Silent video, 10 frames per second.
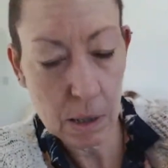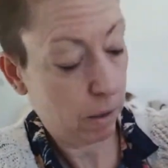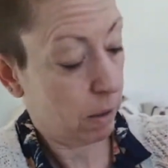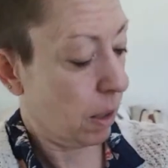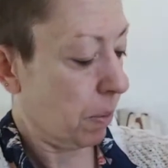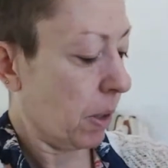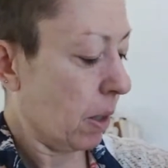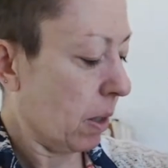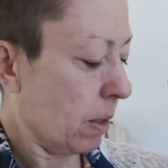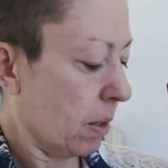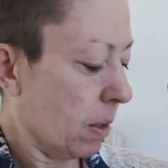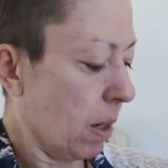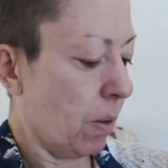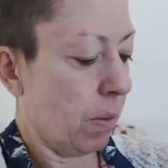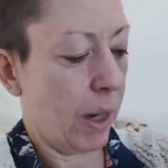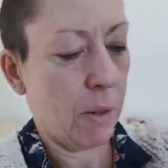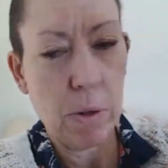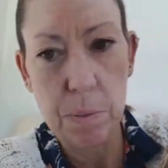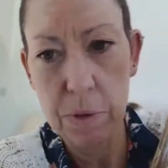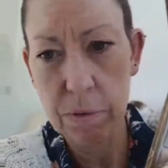Can't see what that is. Oh,
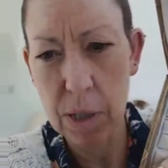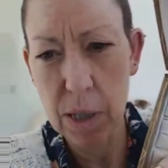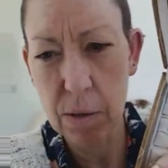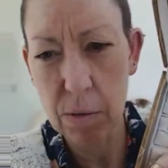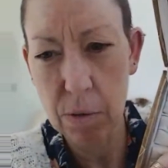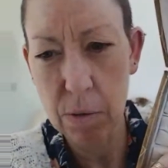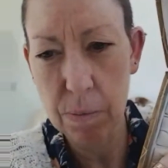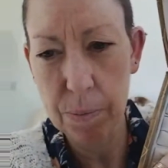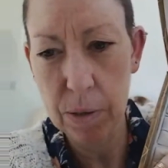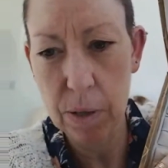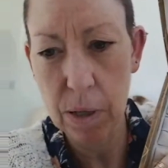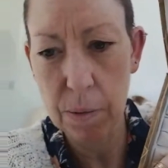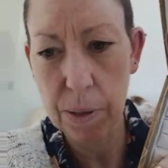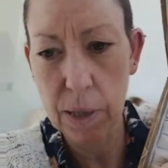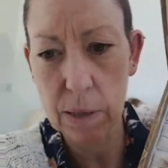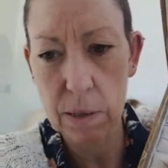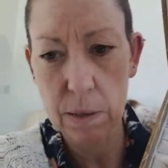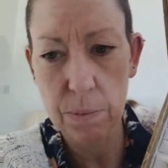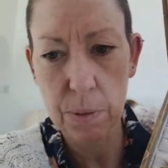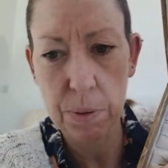aquamarine or blue
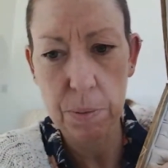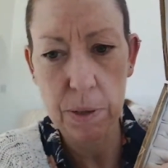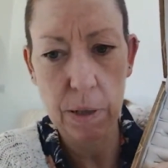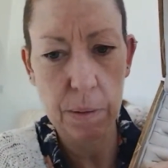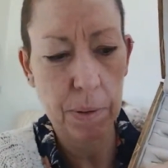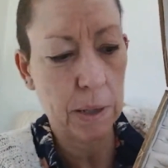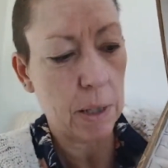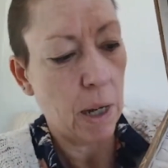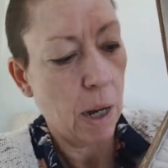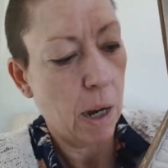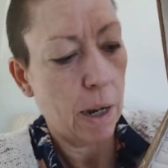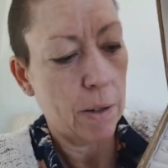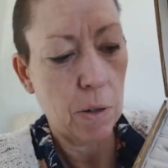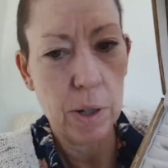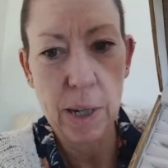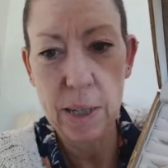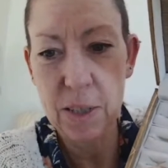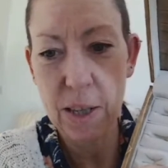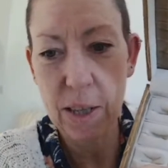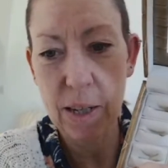topaz, probably blue topaz, and
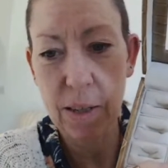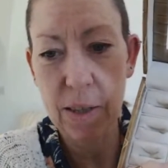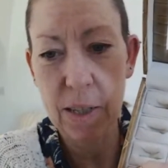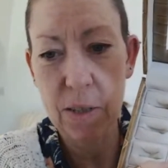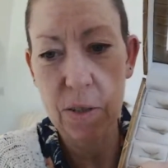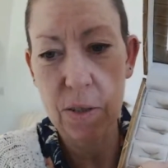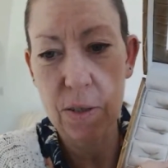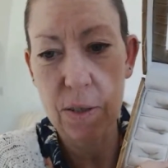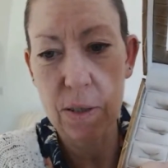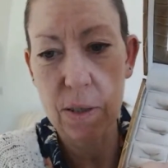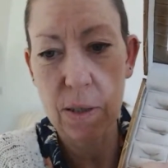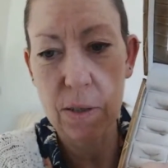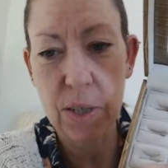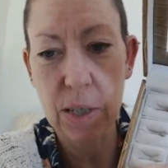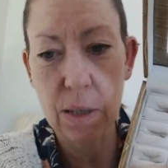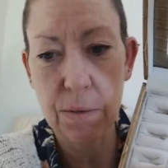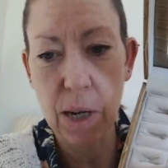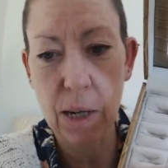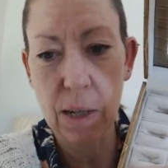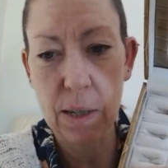onyx. Now this signet
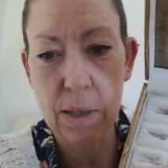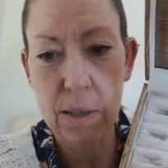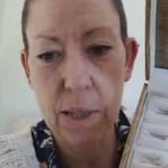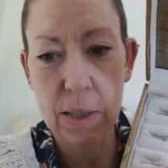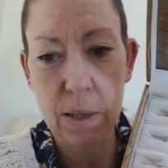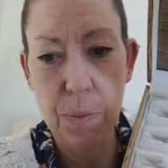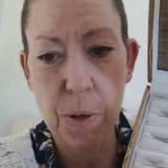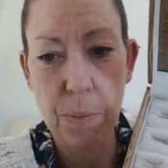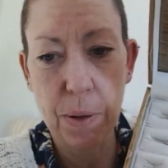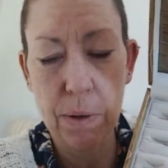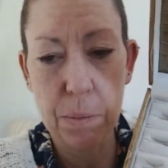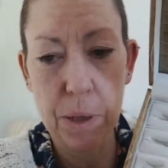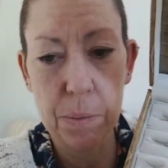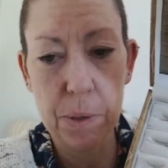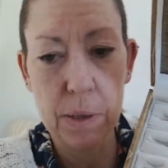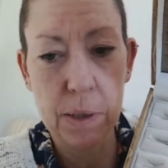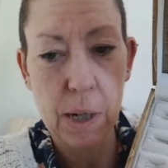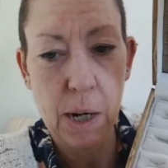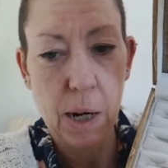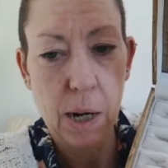ring, they're so popular at the moment.
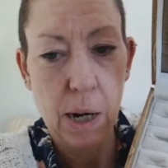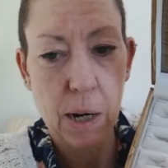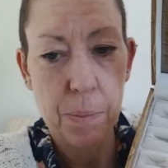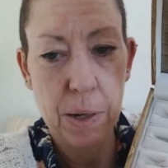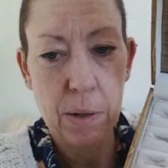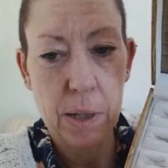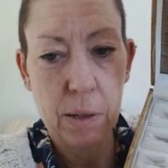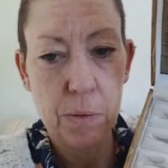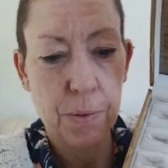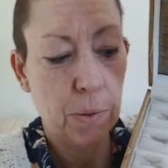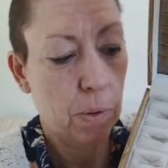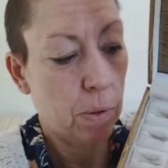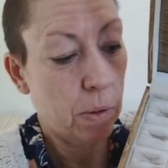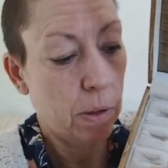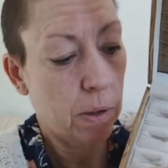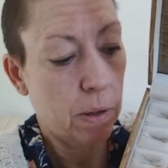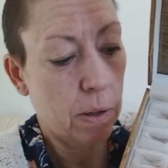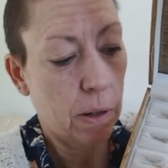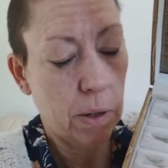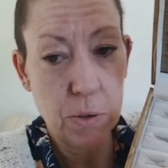I'll be looking for
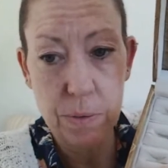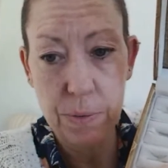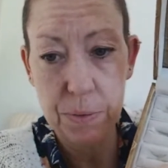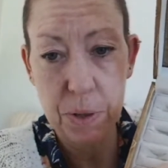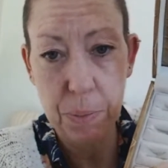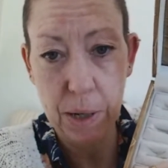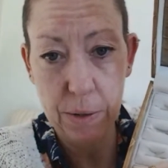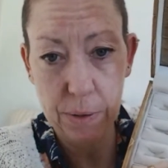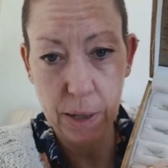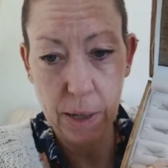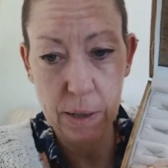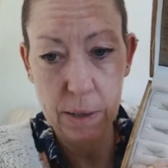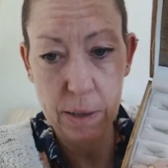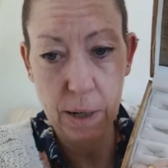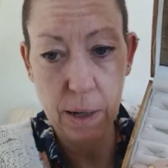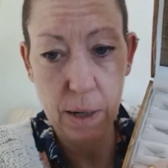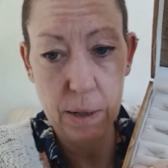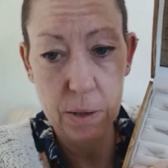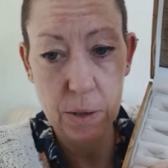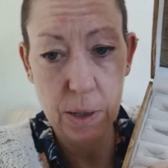150 back on that
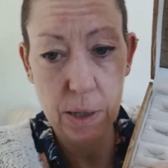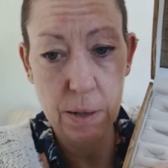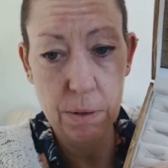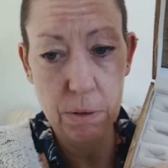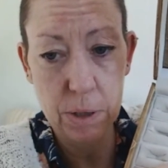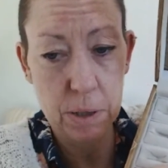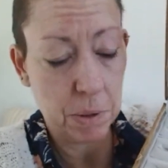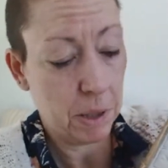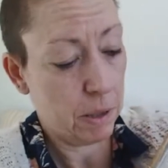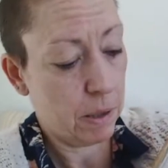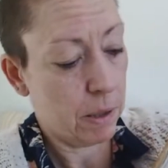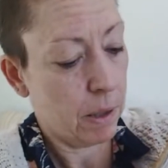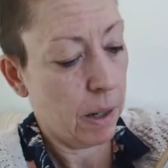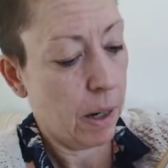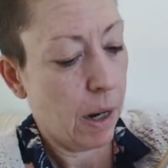and do that nearer Christmas.